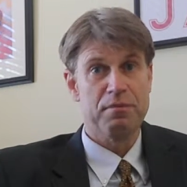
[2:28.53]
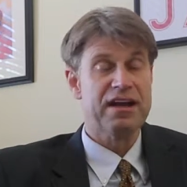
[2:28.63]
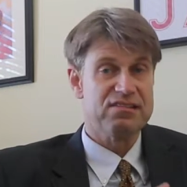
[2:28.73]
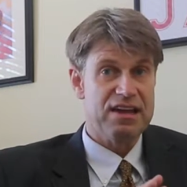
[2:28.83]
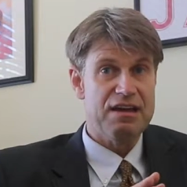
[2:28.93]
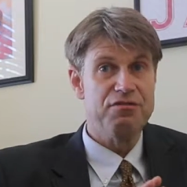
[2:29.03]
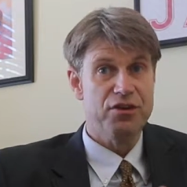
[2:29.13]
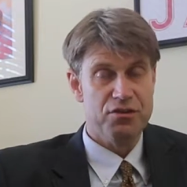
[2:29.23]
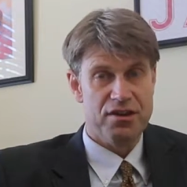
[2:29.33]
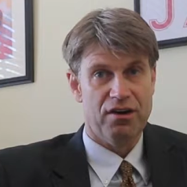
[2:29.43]
Because if
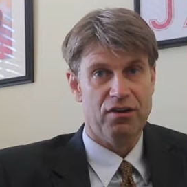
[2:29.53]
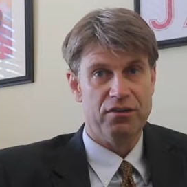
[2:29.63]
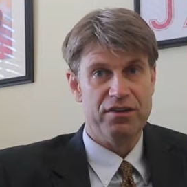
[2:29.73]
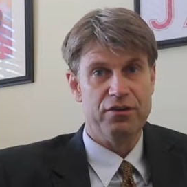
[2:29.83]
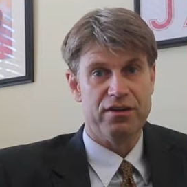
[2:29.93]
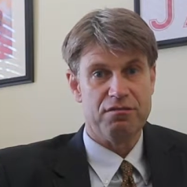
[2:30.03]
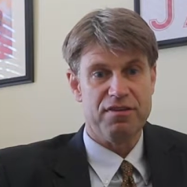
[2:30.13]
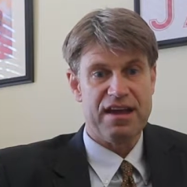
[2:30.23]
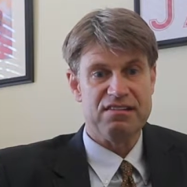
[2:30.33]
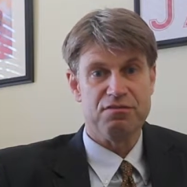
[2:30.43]
you don't, you can
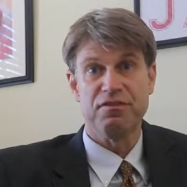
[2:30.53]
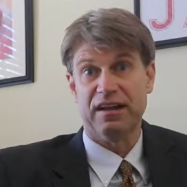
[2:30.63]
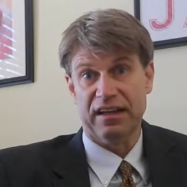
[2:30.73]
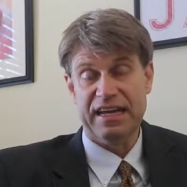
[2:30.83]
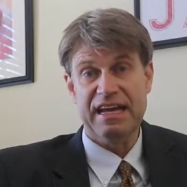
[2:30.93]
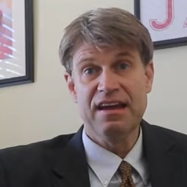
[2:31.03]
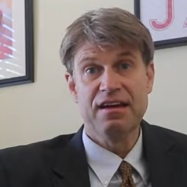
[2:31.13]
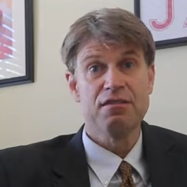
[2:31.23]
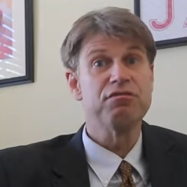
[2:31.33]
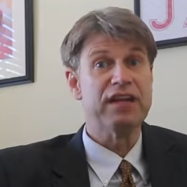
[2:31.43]
face felony,
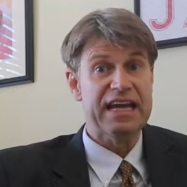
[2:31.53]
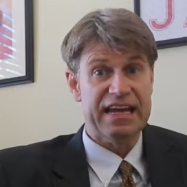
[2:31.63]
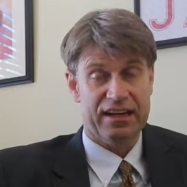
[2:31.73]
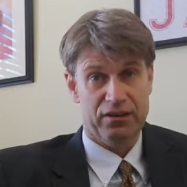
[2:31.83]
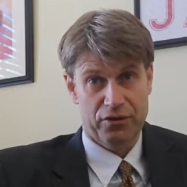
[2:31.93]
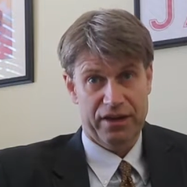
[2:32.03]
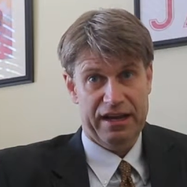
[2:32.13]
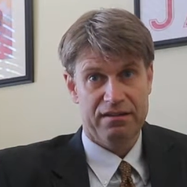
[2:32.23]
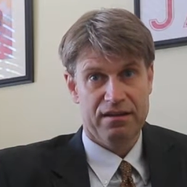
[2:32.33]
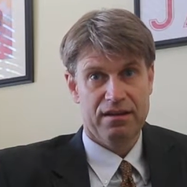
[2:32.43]
fleeing, and eluding,